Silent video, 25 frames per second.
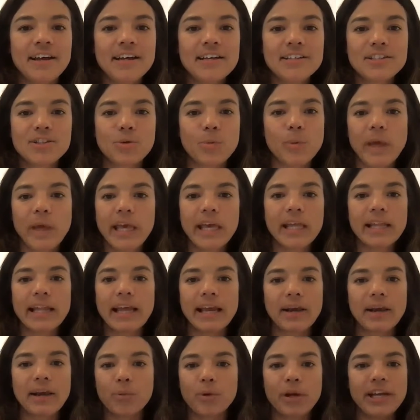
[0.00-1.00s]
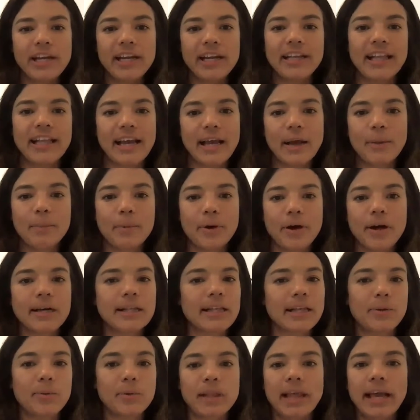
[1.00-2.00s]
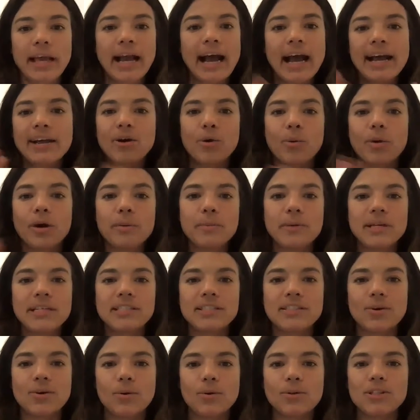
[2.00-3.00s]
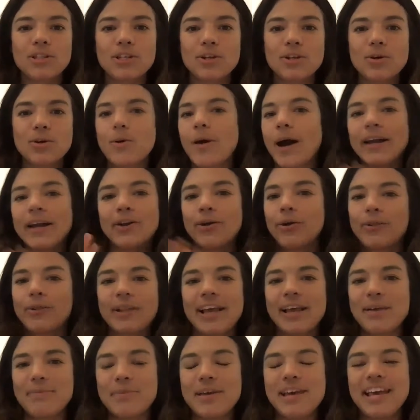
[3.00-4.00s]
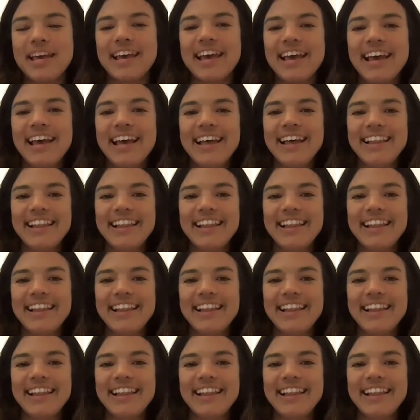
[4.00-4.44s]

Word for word: So mm-hmm. we can mm-hmm. like read it like a book. Like we're like, I don't want to be sold to. I don't like being right.